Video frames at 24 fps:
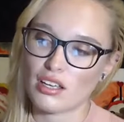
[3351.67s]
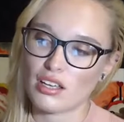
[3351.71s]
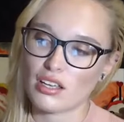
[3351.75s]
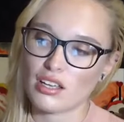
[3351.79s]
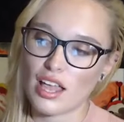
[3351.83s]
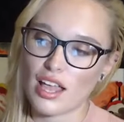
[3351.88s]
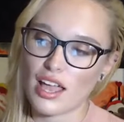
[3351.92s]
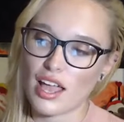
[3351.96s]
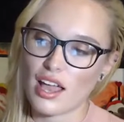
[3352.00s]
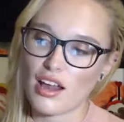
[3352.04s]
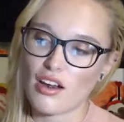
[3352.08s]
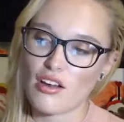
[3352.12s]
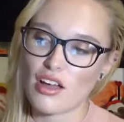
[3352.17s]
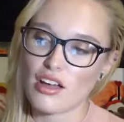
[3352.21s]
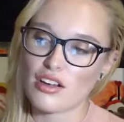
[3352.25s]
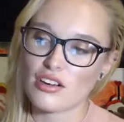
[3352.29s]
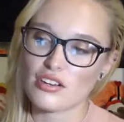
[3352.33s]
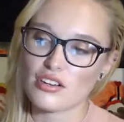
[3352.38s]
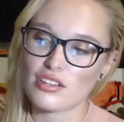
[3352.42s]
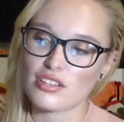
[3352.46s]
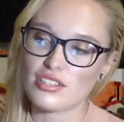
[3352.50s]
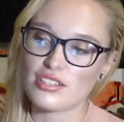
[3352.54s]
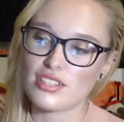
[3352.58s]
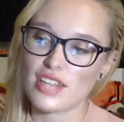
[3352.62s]
Like, I don't
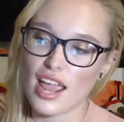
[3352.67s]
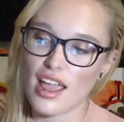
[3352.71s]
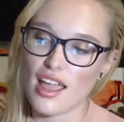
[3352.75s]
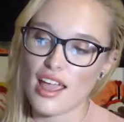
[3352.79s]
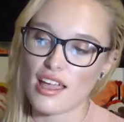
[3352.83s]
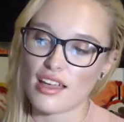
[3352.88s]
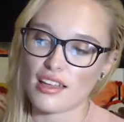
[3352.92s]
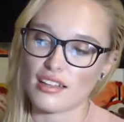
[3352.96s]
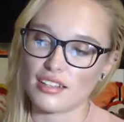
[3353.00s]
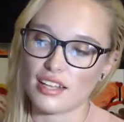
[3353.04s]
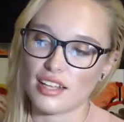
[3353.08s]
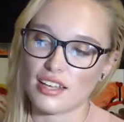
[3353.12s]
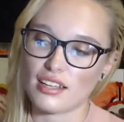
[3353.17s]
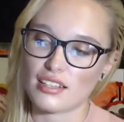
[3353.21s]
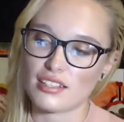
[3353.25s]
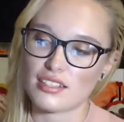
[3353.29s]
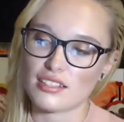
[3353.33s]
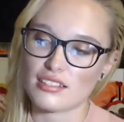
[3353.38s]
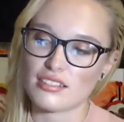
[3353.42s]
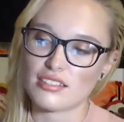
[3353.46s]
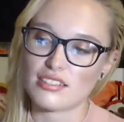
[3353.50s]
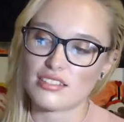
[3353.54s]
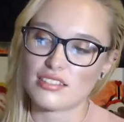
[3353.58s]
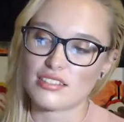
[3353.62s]
understand. Like,
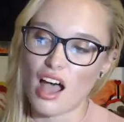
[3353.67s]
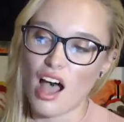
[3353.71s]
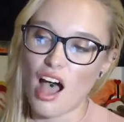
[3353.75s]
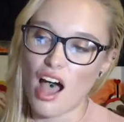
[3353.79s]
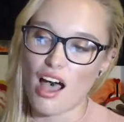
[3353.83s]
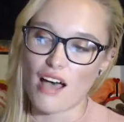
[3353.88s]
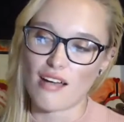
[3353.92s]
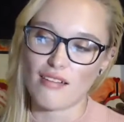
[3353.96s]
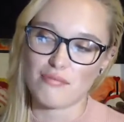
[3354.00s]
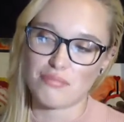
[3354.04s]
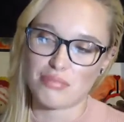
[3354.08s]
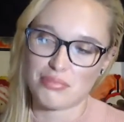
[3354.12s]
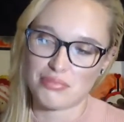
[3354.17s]
just stop.